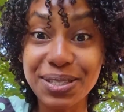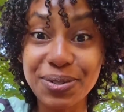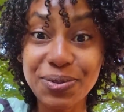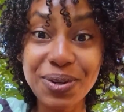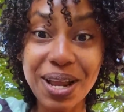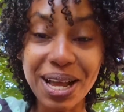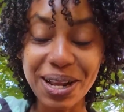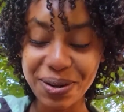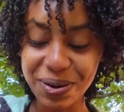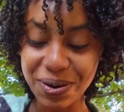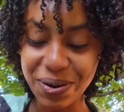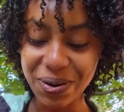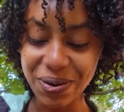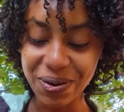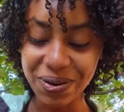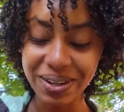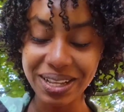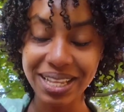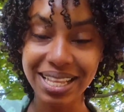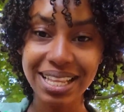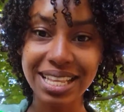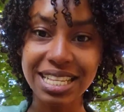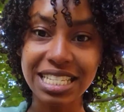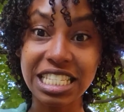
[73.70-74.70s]
I do not know.
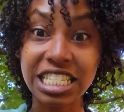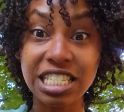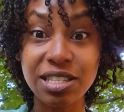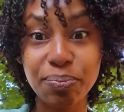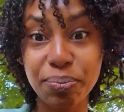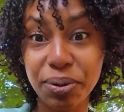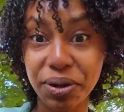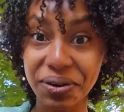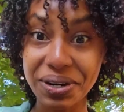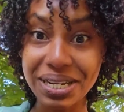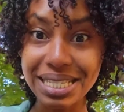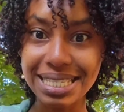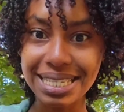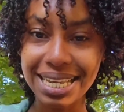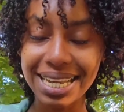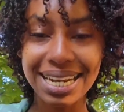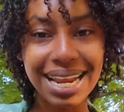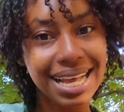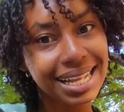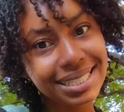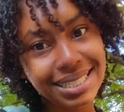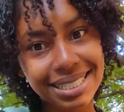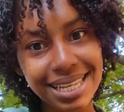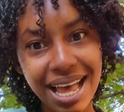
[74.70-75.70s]
Spirited
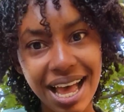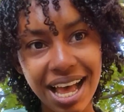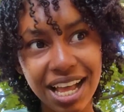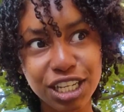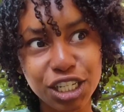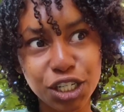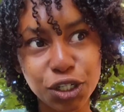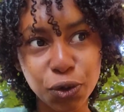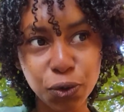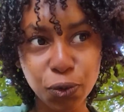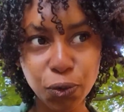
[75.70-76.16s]
attached.